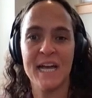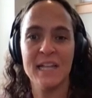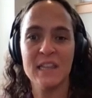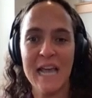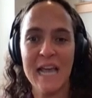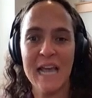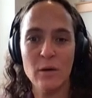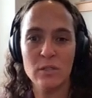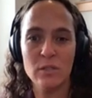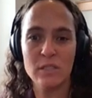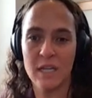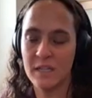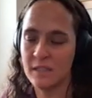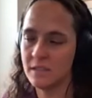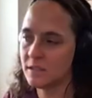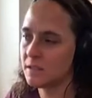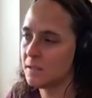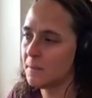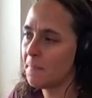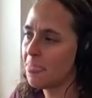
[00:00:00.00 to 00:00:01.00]
allows
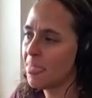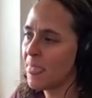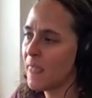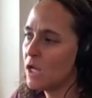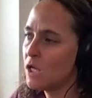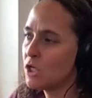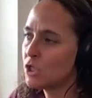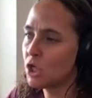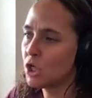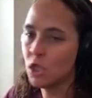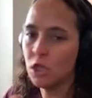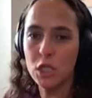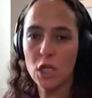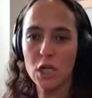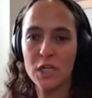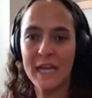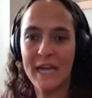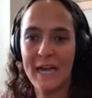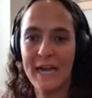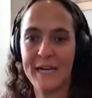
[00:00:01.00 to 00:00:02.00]
us to
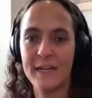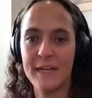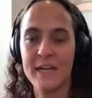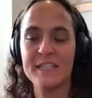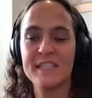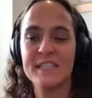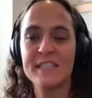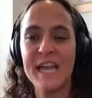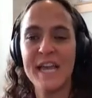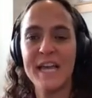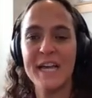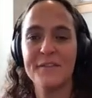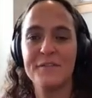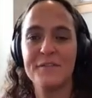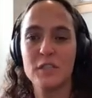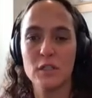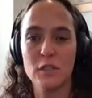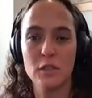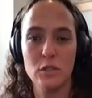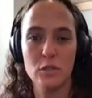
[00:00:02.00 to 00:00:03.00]
look at a set of
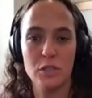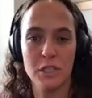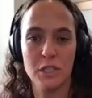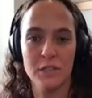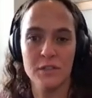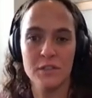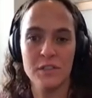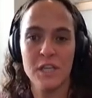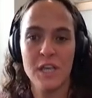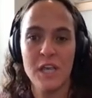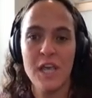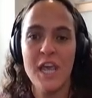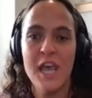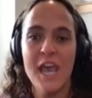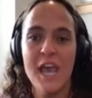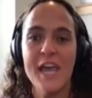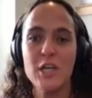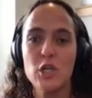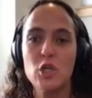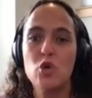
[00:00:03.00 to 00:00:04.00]
solutions
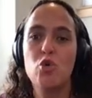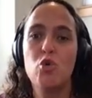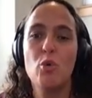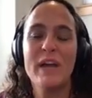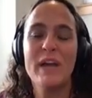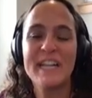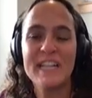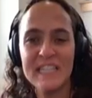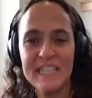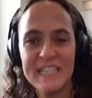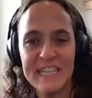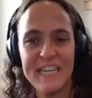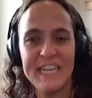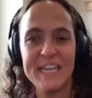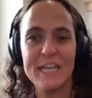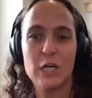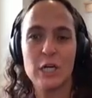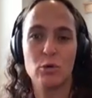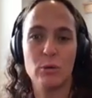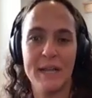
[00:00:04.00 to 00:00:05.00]
and quickly
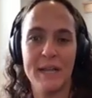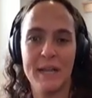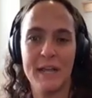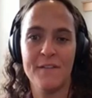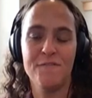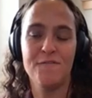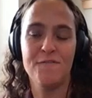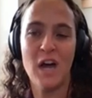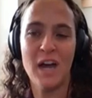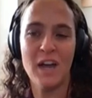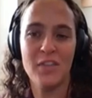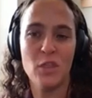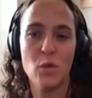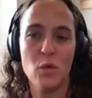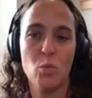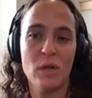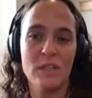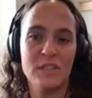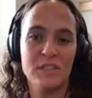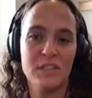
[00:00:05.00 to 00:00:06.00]
iterate and find the
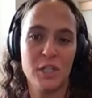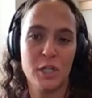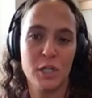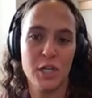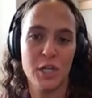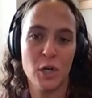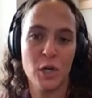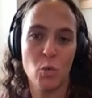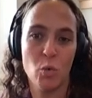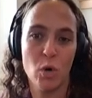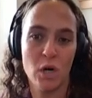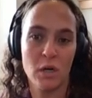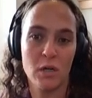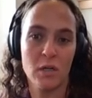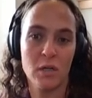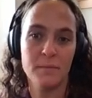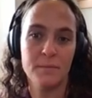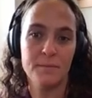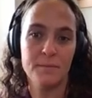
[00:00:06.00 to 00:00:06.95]
ones that are going to work.